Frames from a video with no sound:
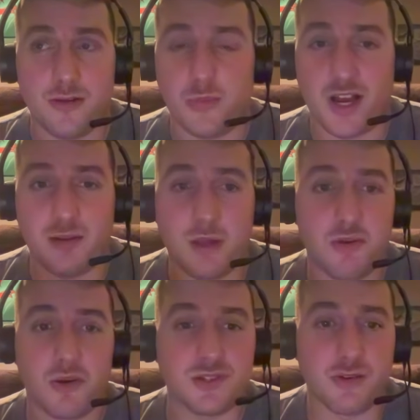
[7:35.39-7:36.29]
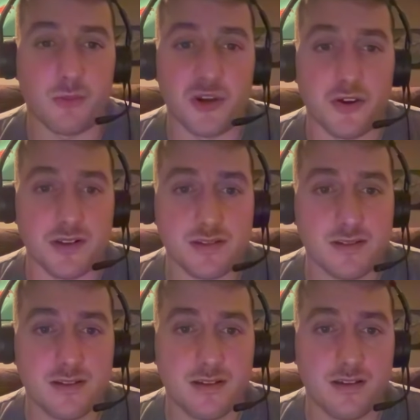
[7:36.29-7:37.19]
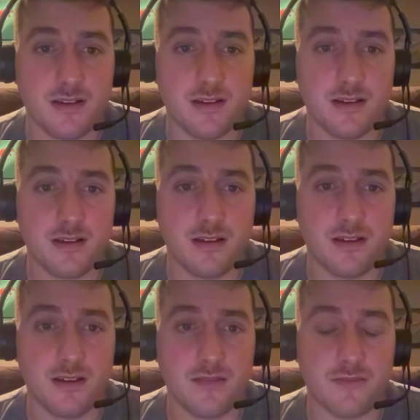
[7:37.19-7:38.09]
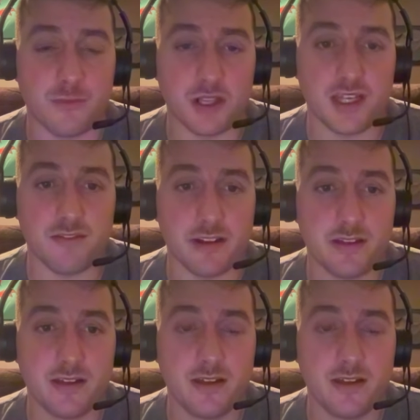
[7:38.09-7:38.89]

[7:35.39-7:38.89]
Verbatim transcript: behind maybe Jose Ramirez from Cleveland.